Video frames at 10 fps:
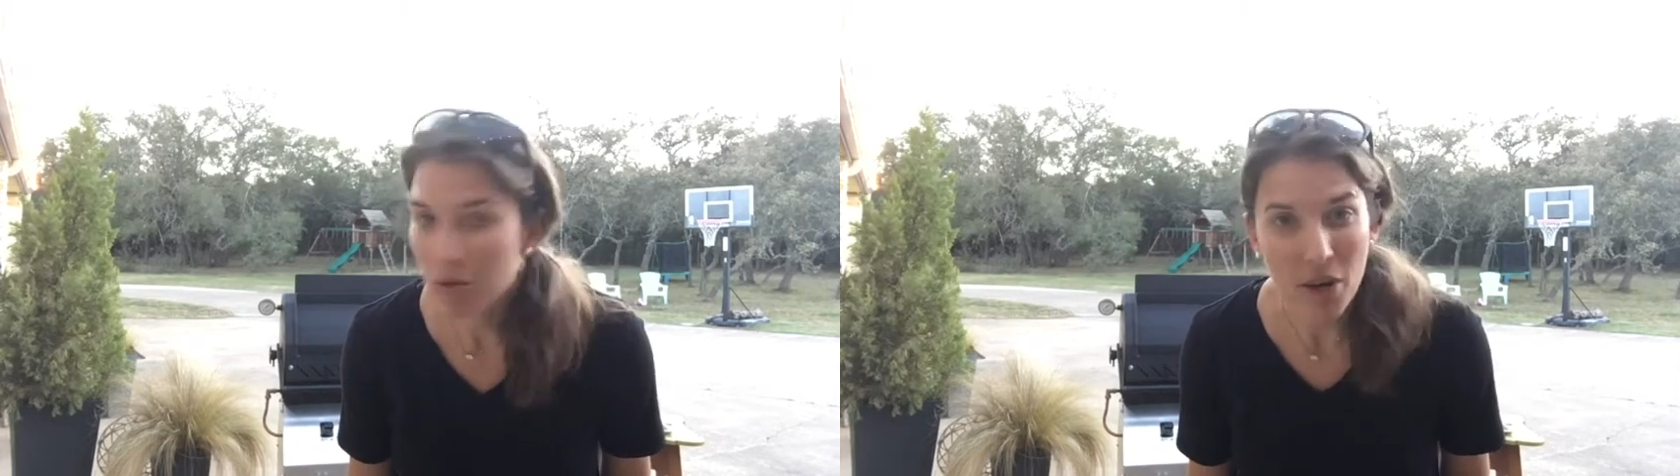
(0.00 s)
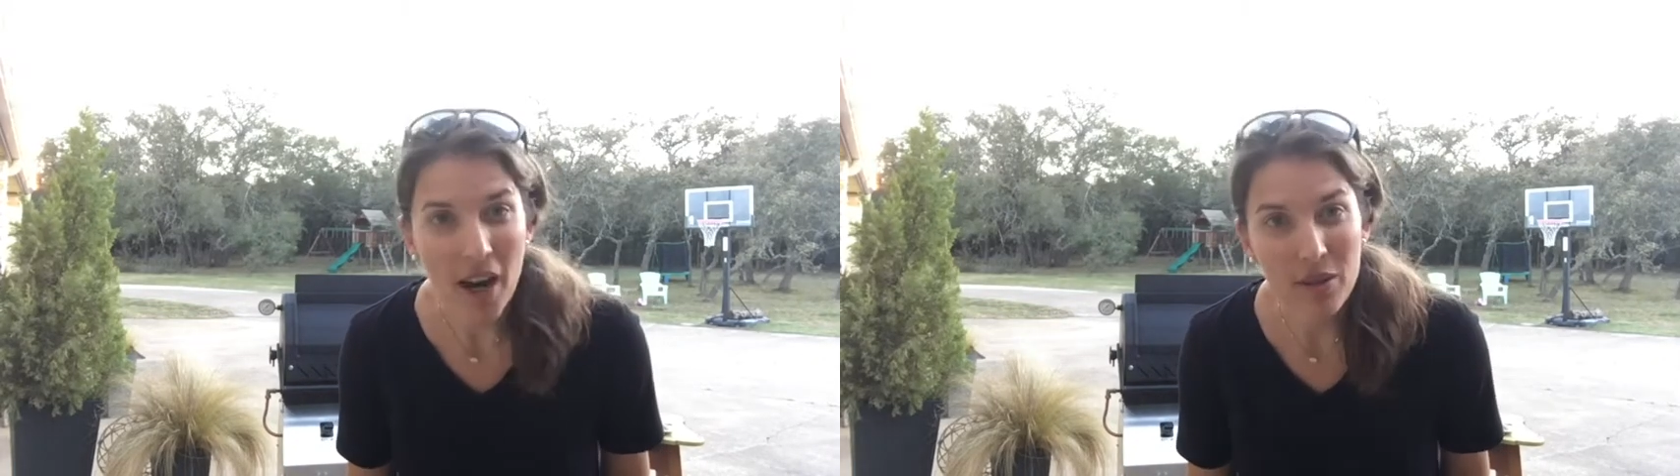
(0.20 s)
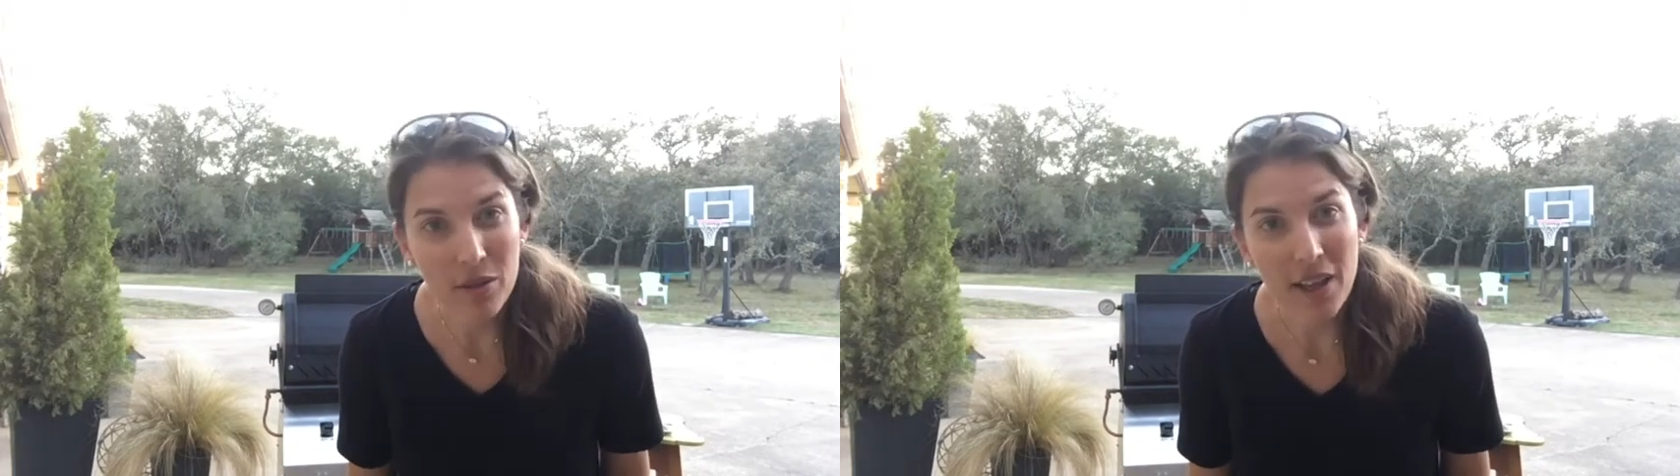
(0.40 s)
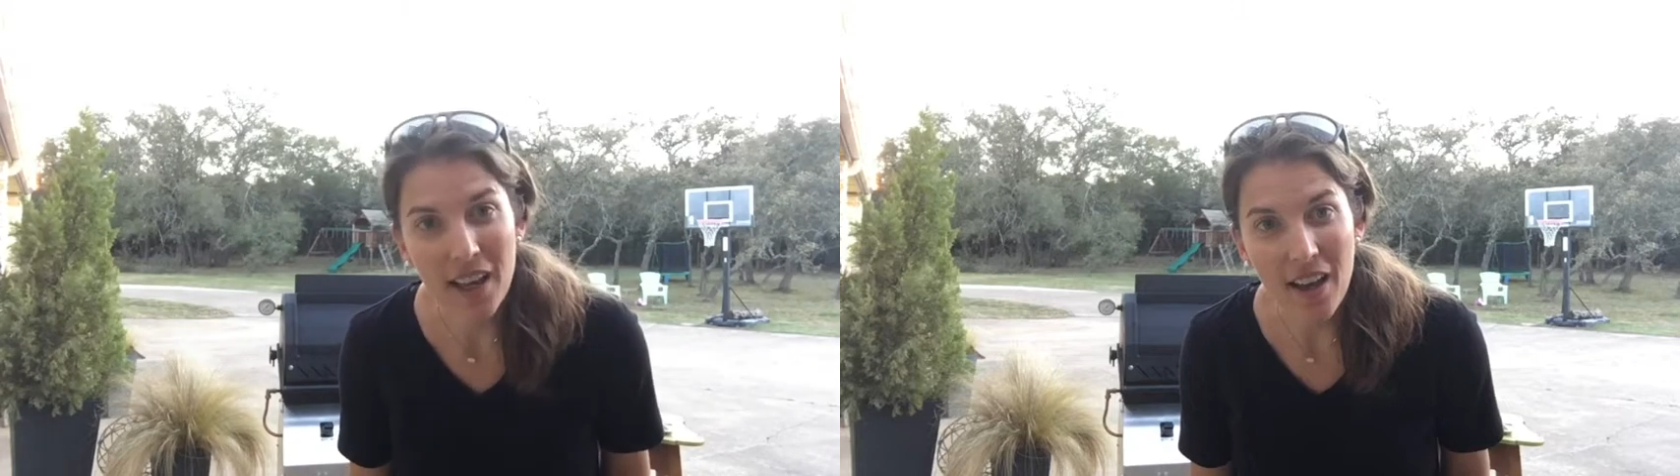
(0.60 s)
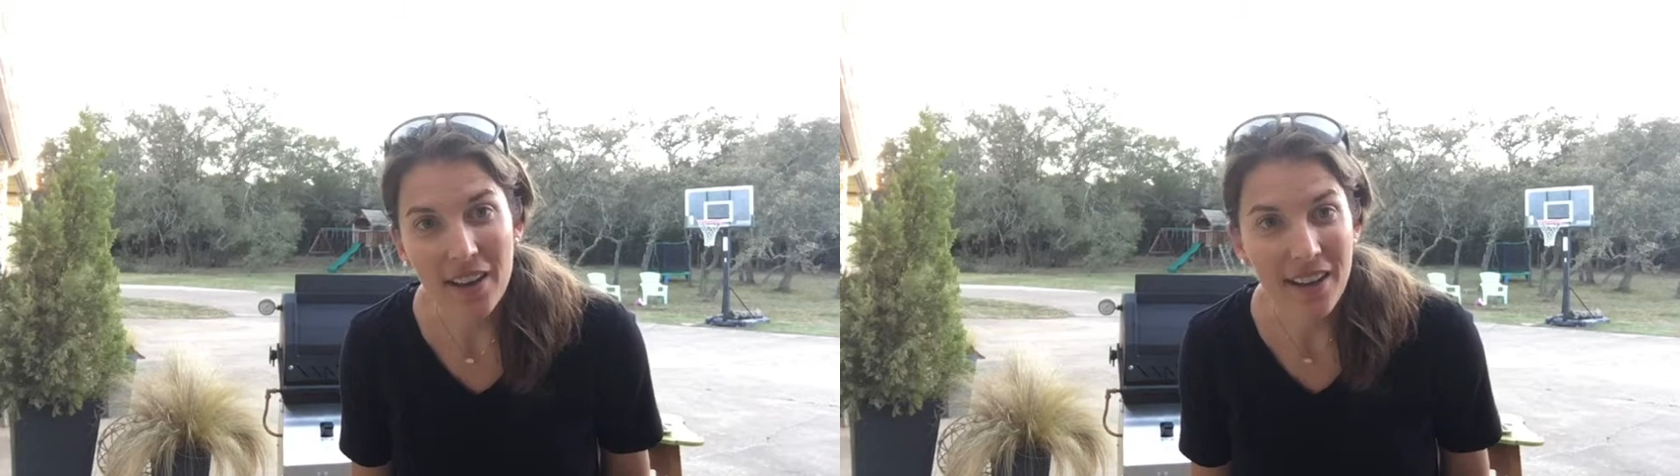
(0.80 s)
trying to
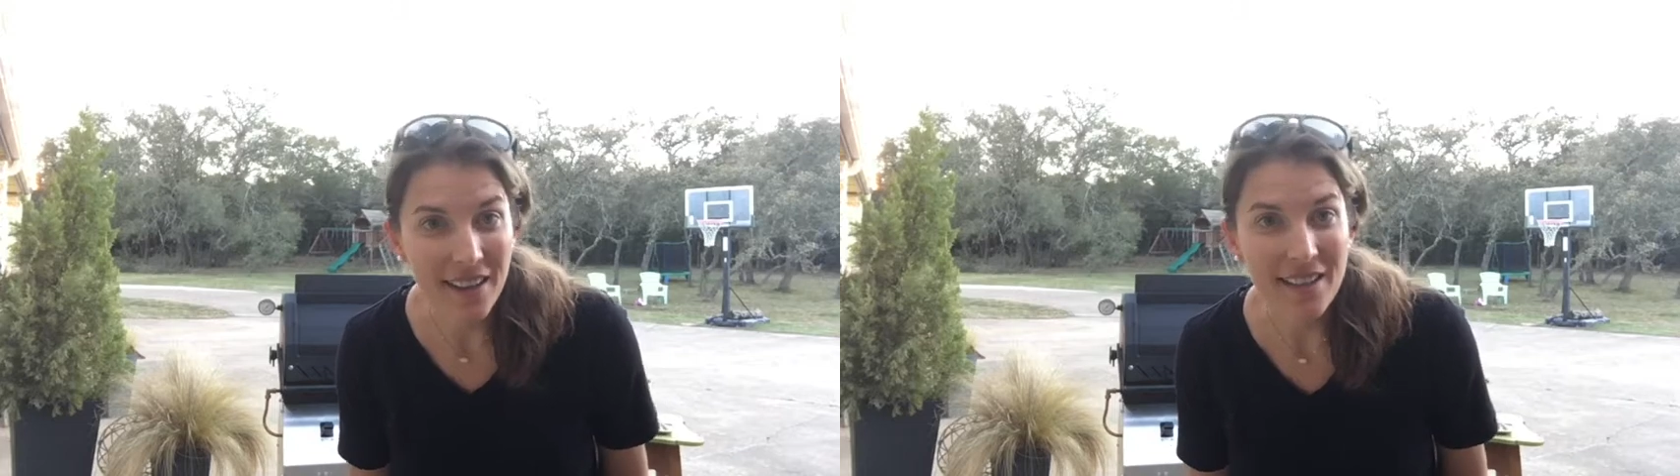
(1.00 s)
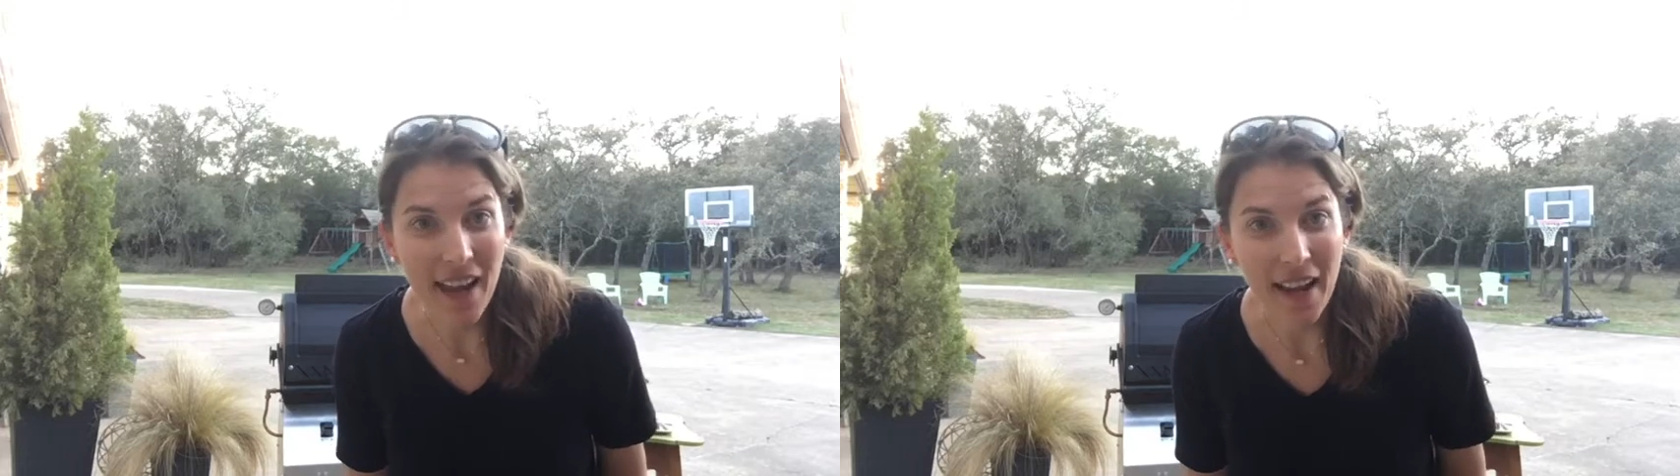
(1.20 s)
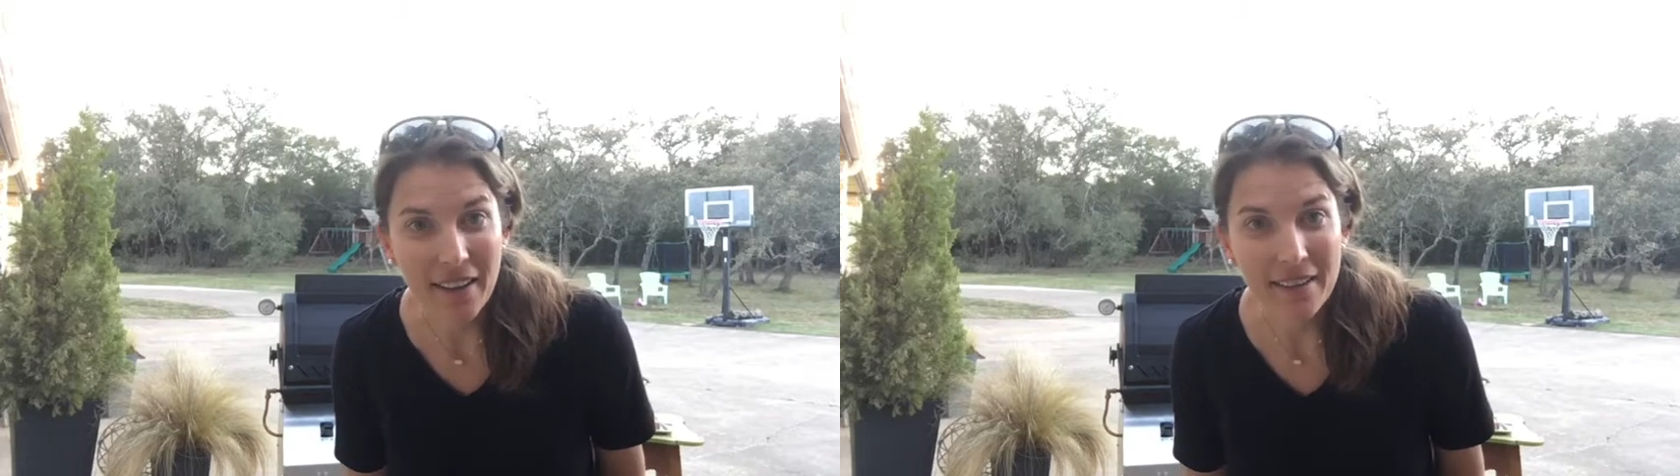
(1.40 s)
lay out and get a tan.